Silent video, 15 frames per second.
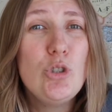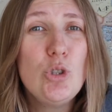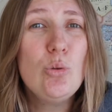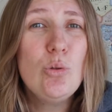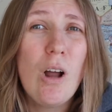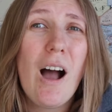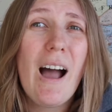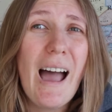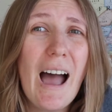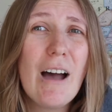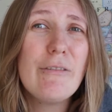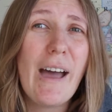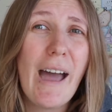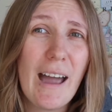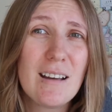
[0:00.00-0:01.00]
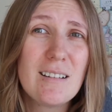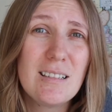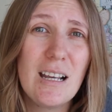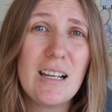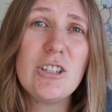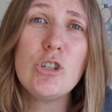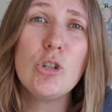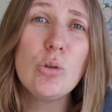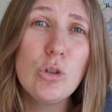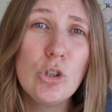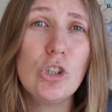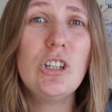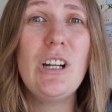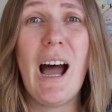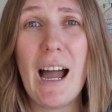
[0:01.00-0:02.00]
do not have access to
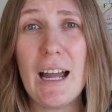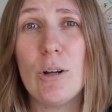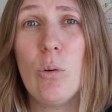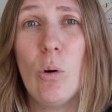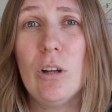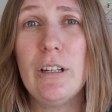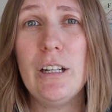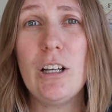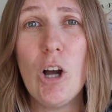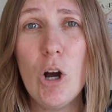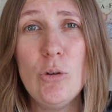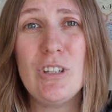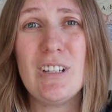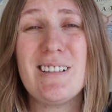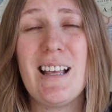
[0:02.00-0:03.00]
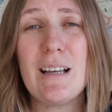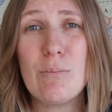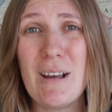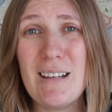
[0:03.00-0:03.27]
good high quality coaches like